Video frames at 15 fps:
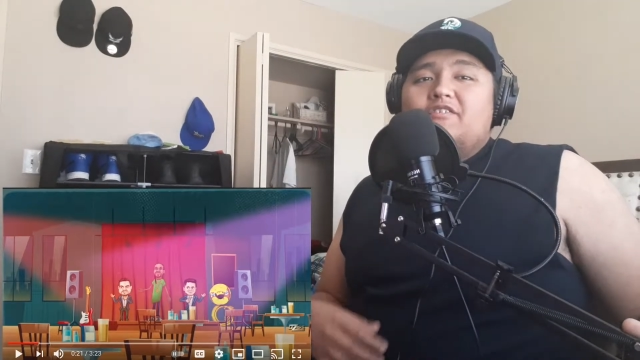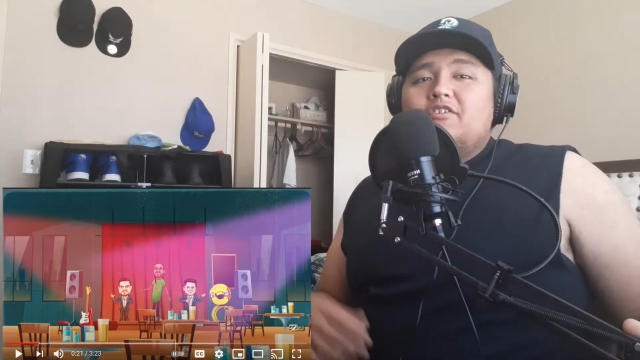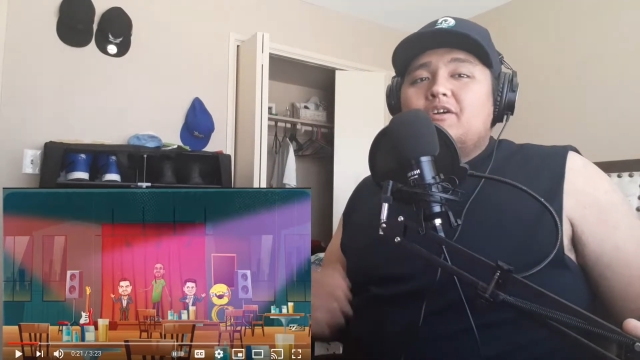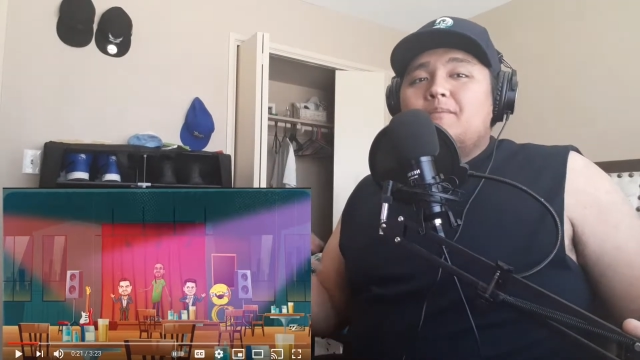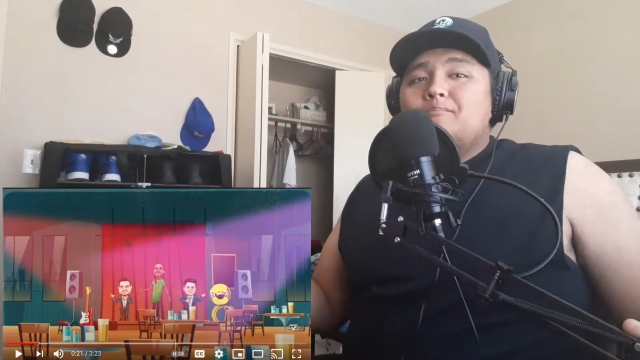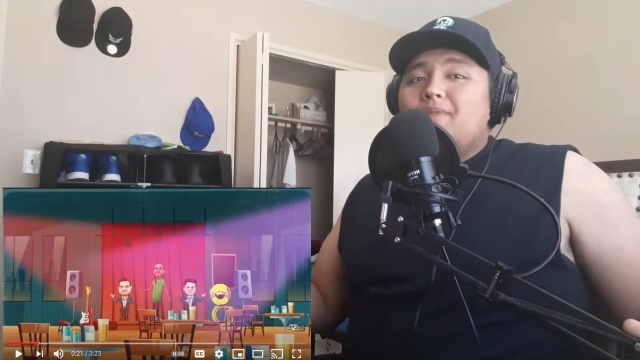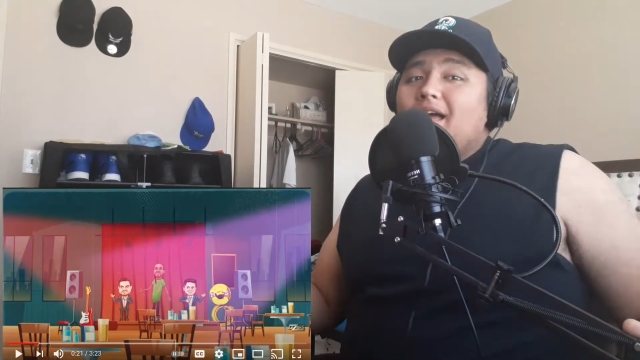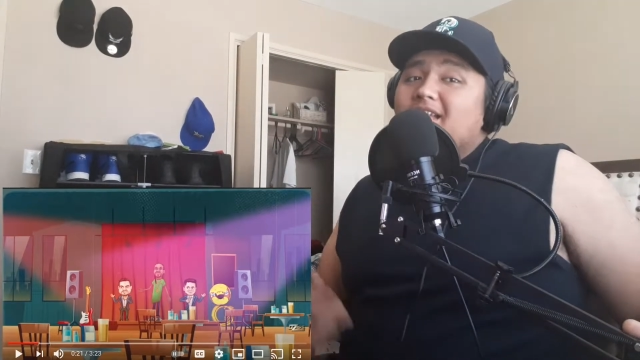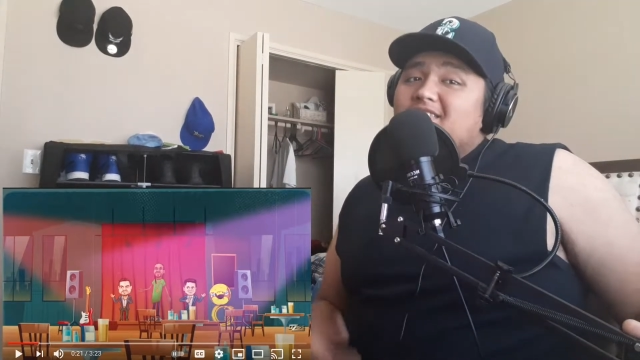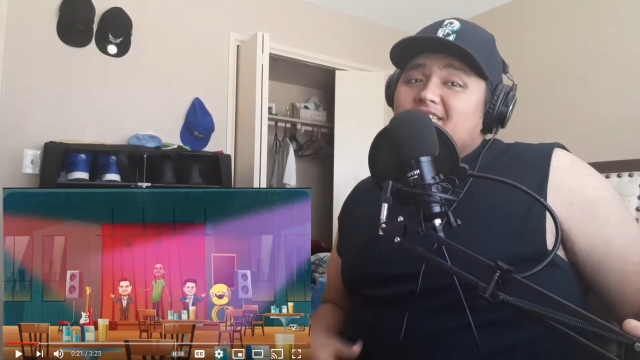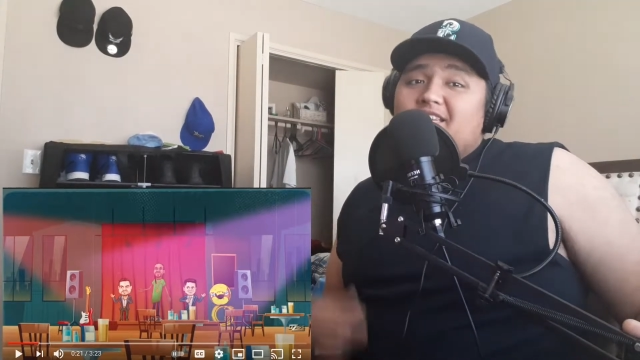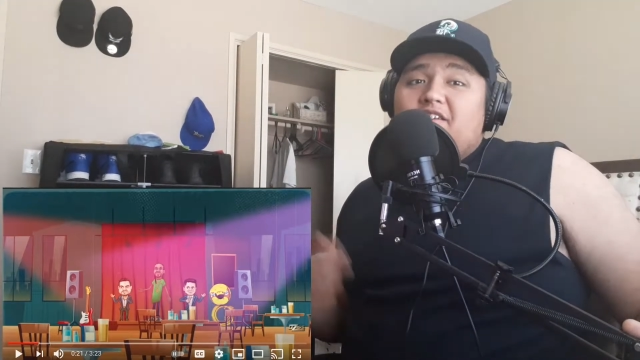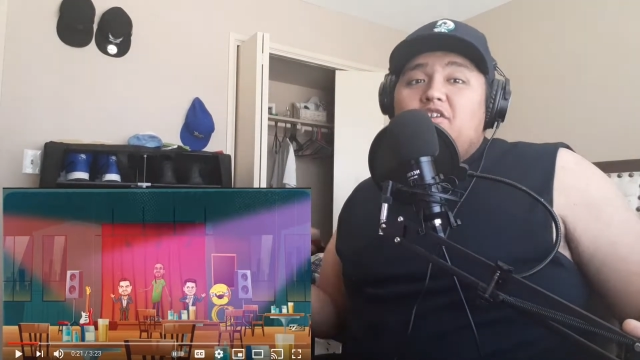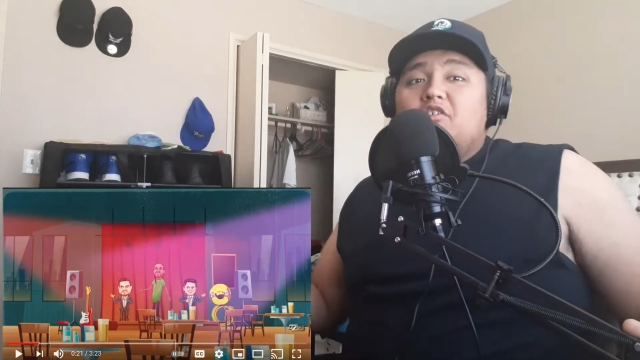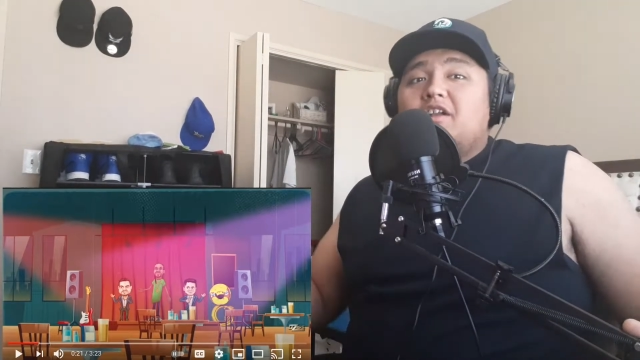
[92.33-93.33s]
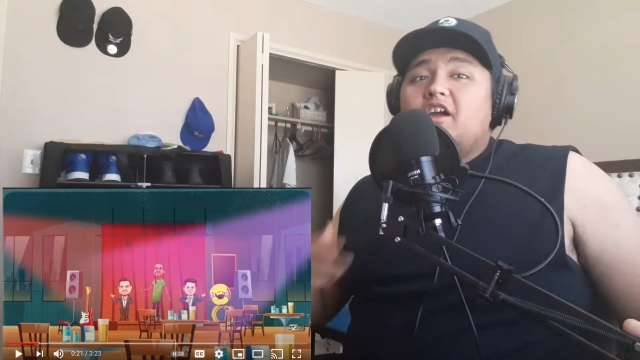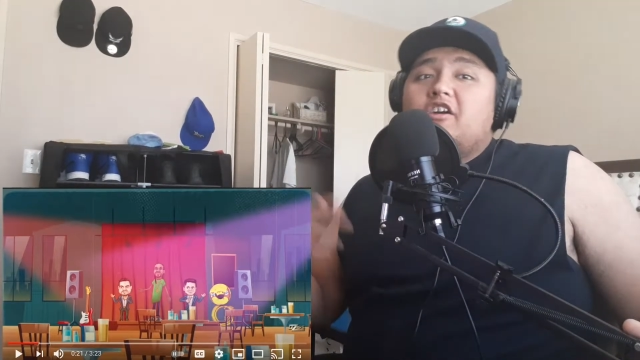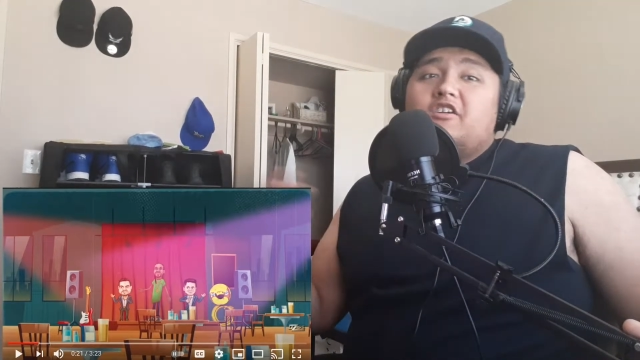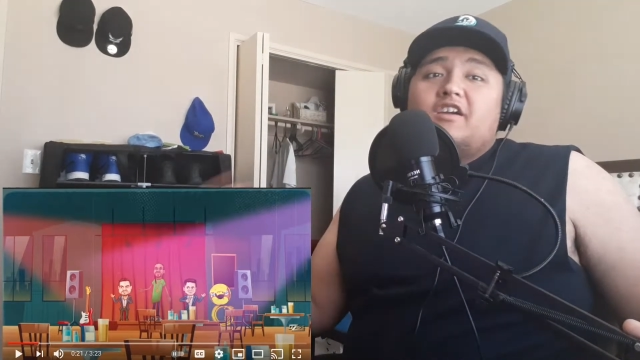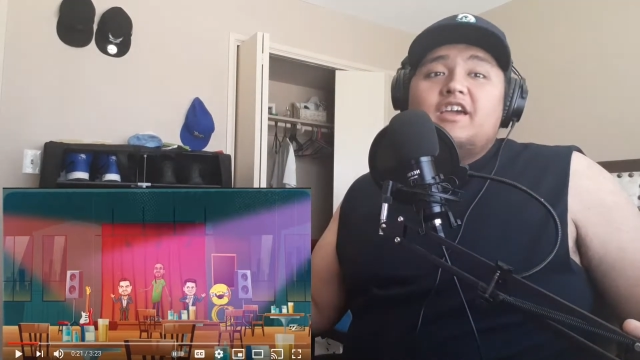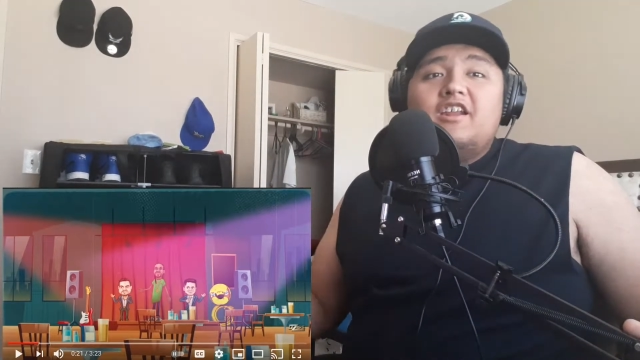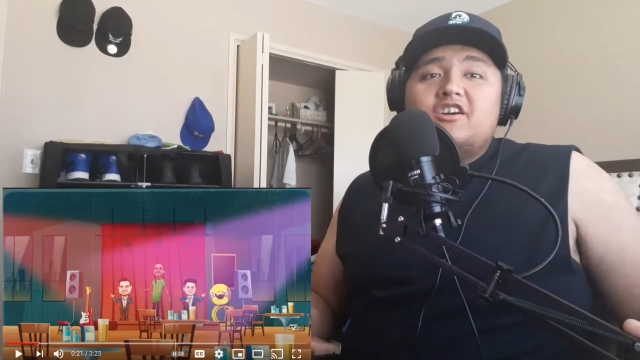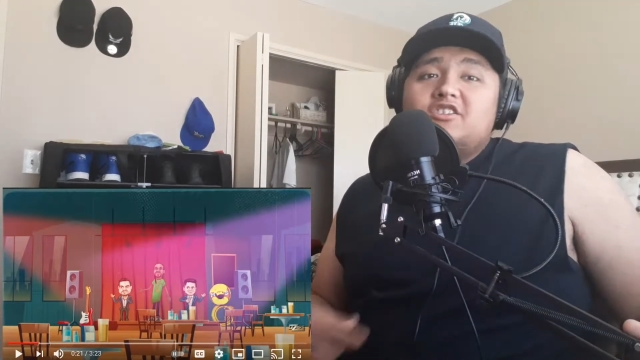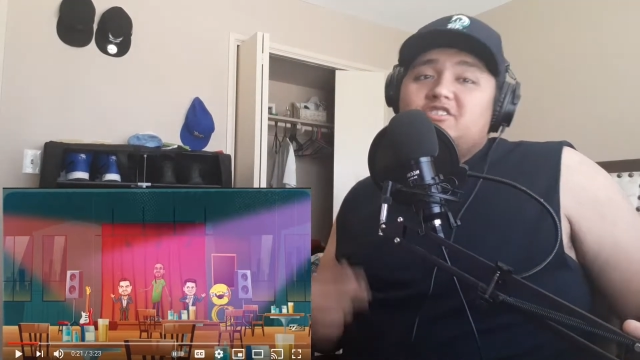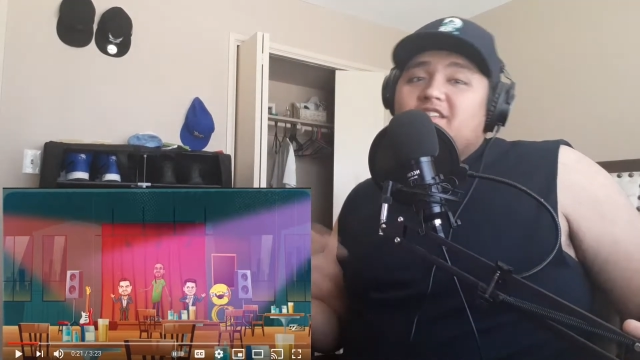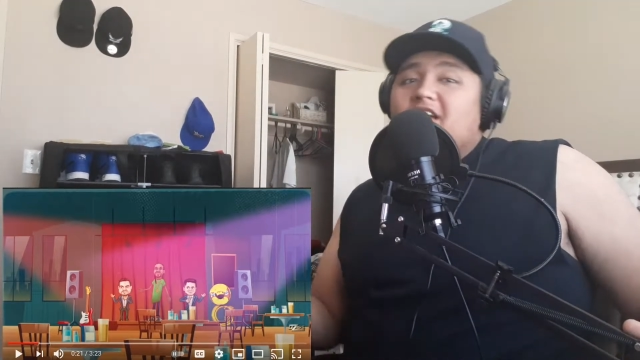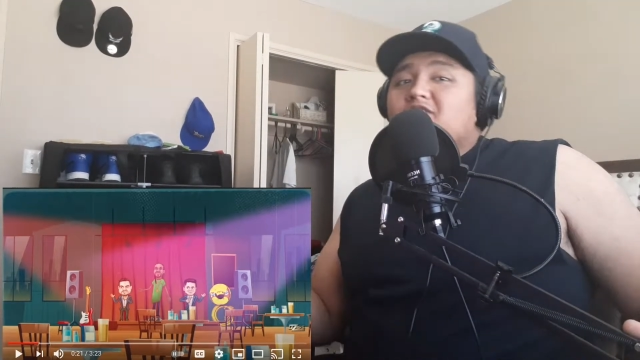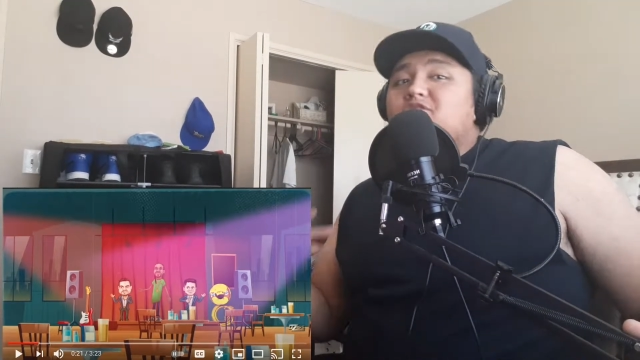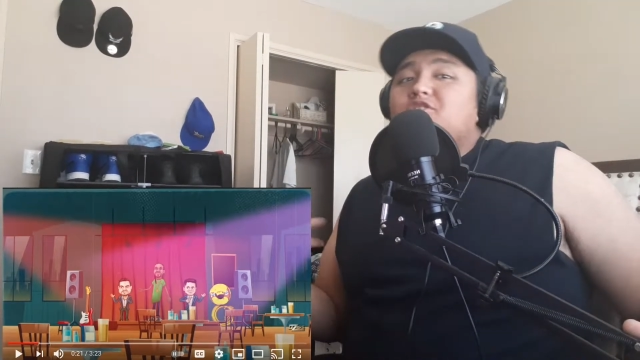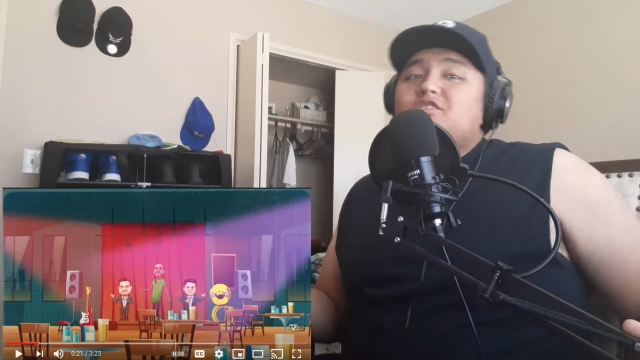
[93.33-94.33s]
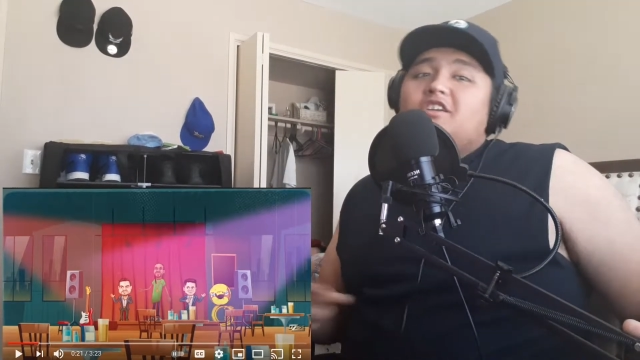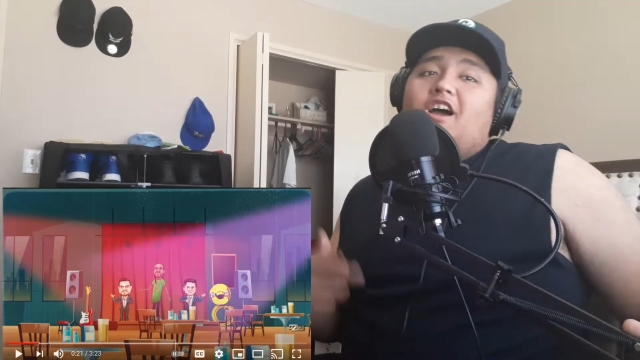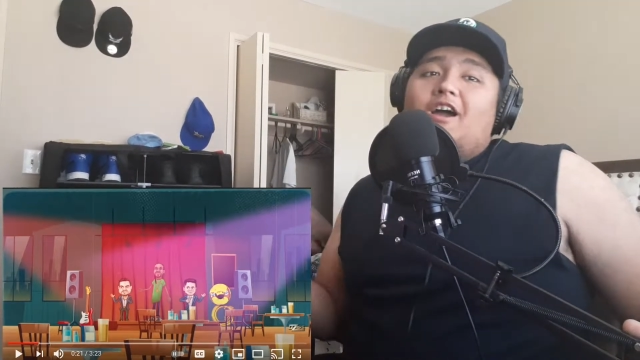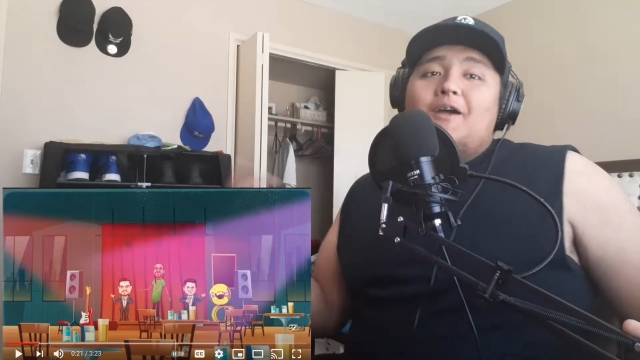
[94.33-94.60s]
Mexican, you don't like corridos, you not truly are